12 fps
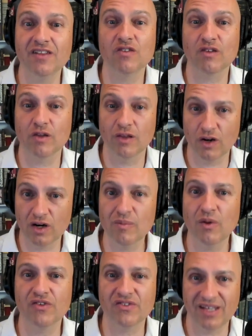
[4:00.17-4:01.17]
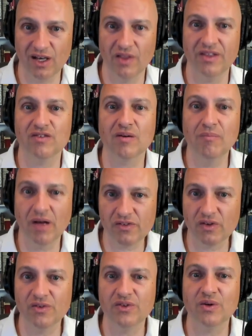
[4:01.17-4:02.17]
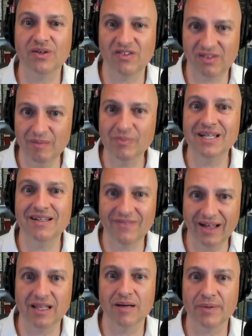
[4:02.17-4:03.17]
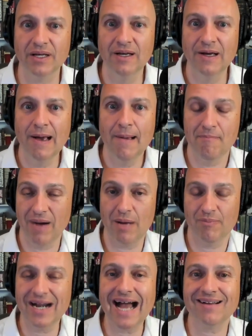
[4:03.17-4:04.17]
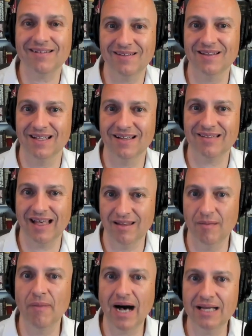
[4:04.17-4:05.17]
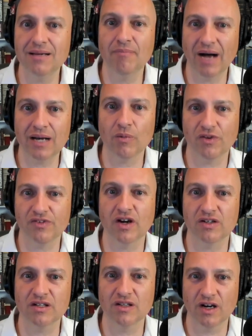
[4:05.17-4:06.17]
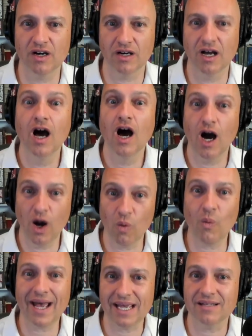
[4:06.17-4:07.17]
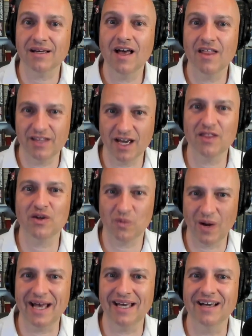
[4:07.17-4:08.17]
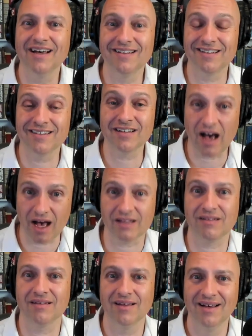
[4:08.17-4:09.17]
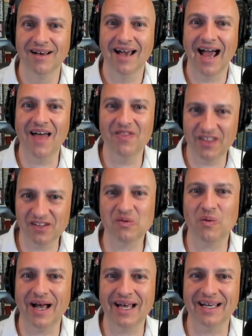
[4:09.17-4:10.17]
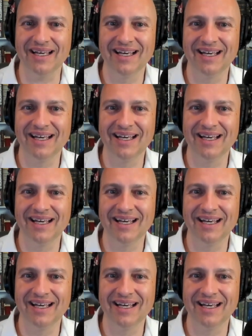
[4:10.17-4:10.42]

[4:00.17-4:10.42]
is a learnable skill. These are muscles you can simply develop by practicing this. And the mind and body will start to learn, oh, wait, the other way sucks. And this way